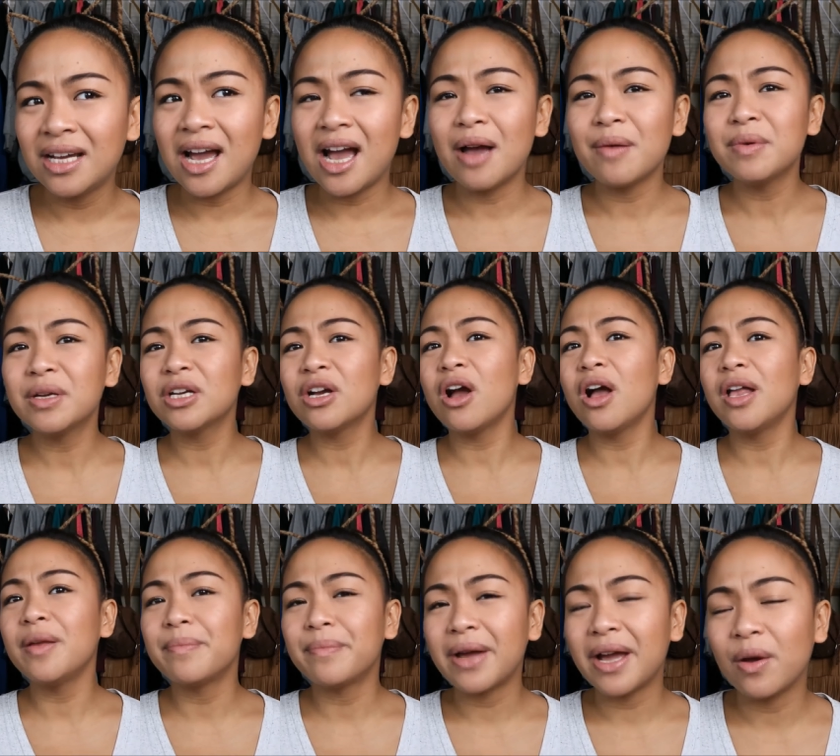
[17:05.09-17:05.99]
I'm gonna
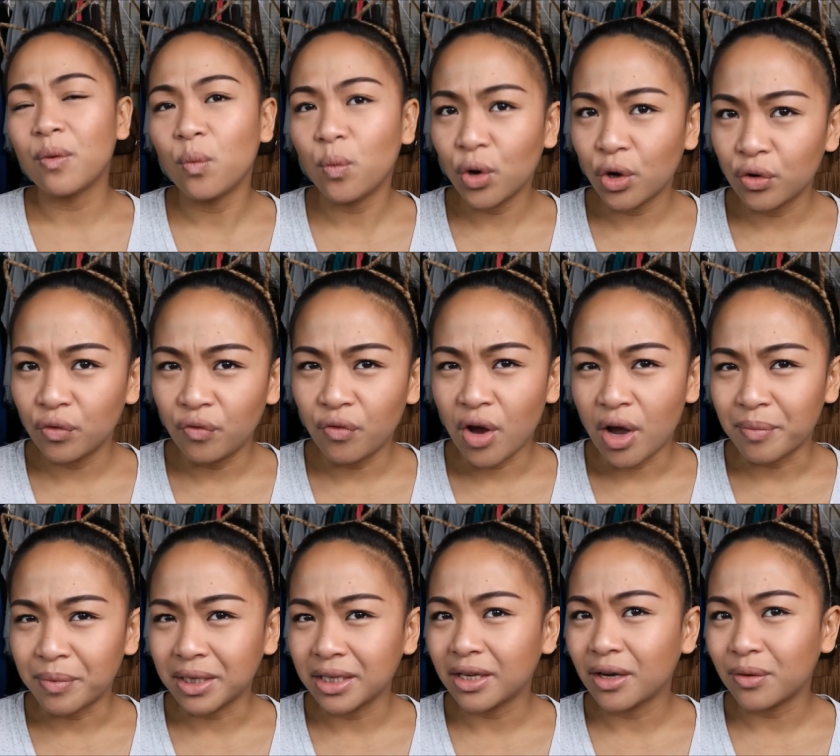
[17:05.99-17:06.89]
call it my word
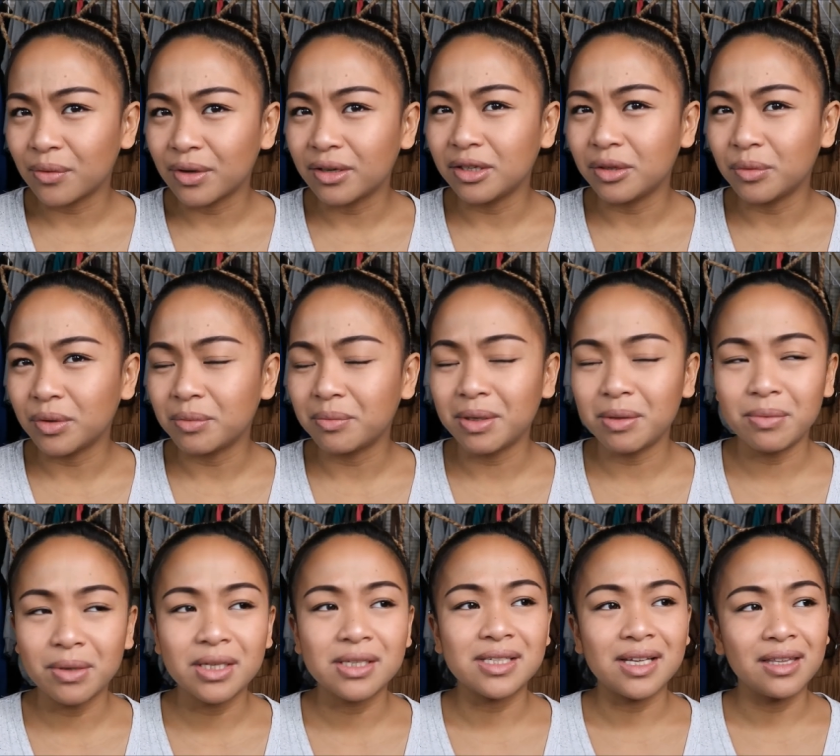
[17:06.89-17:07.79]
vomit get ready with me,
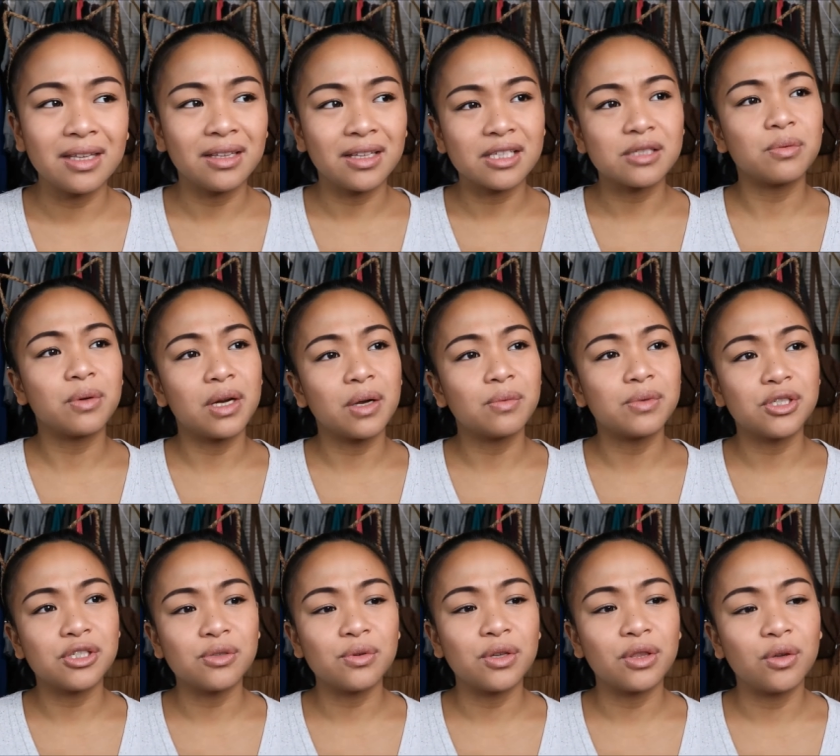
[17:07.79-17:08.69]
because I think that's what I
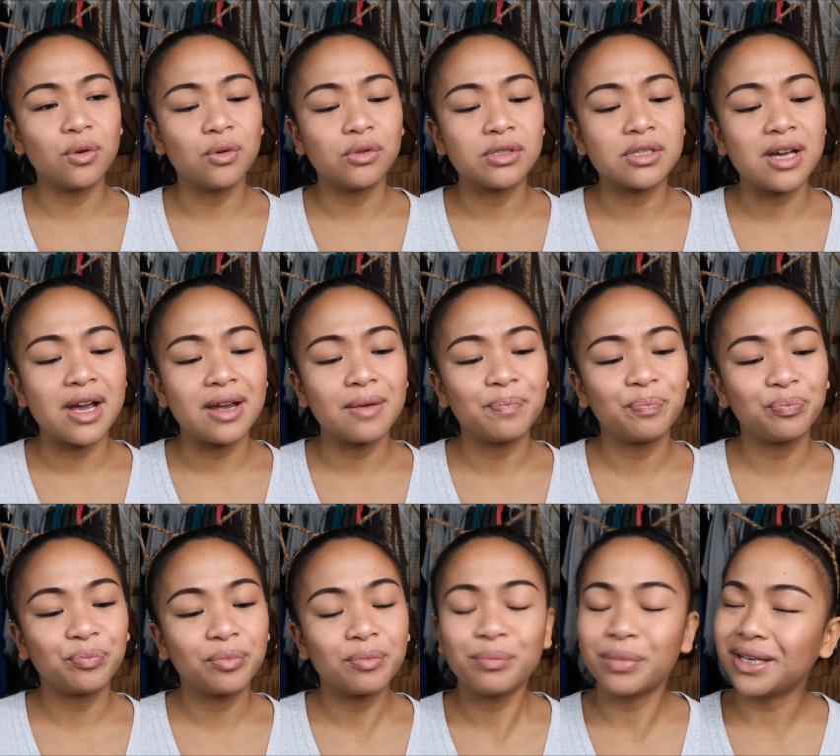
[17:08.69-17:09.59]
was doing the whole time.
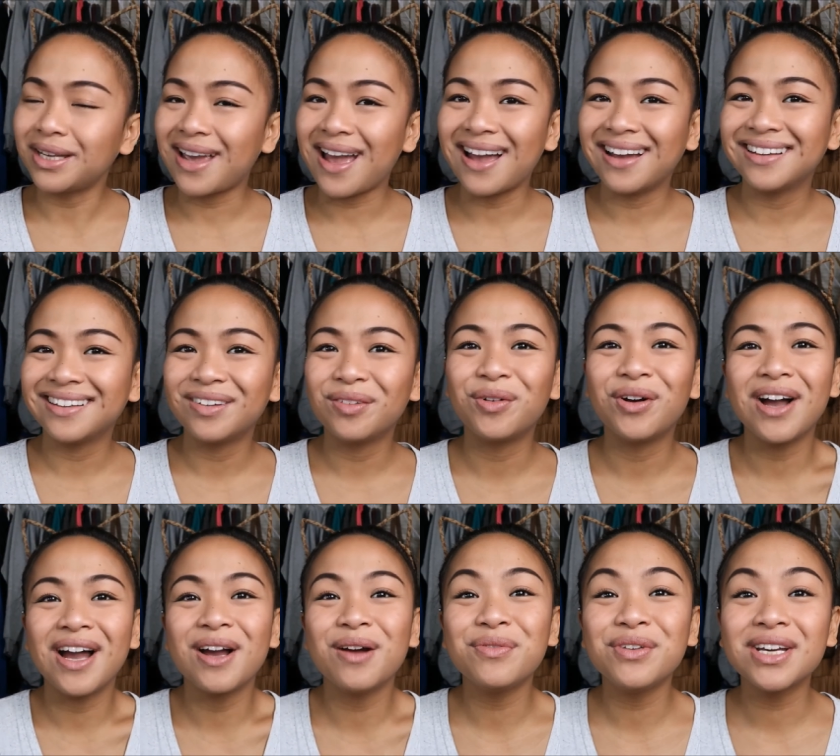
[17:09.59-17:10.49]
But yeah, well,
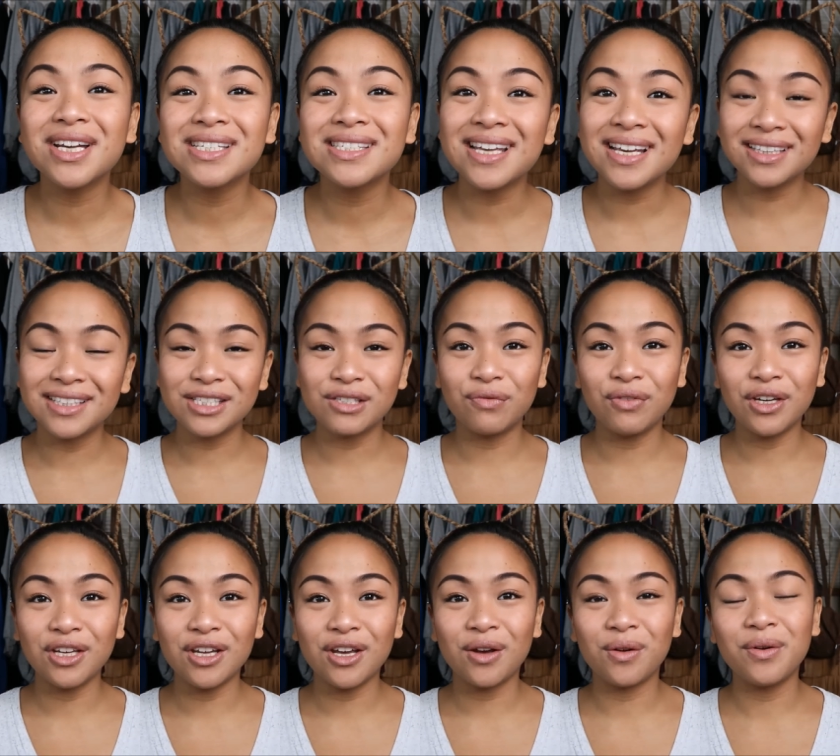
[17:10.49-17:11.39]
I hope you guys liked this
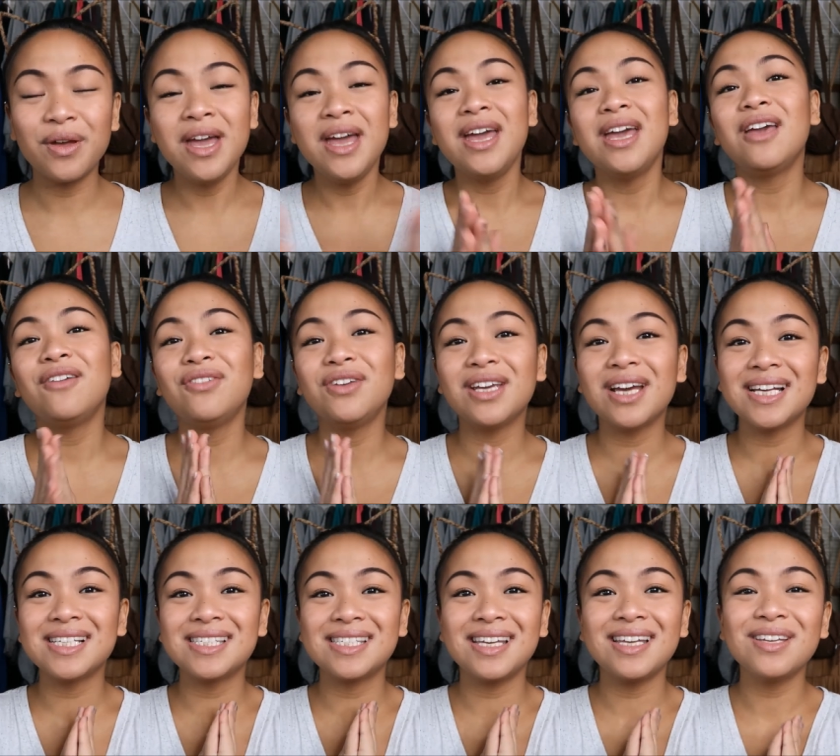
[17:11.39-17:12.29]
video. If you
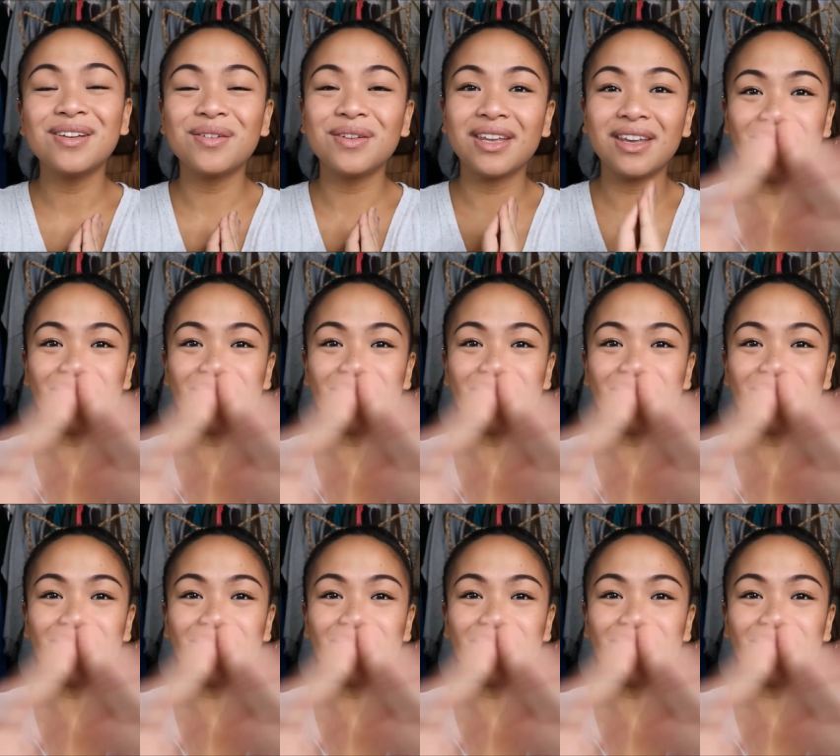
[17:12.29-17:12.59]
guys did, go and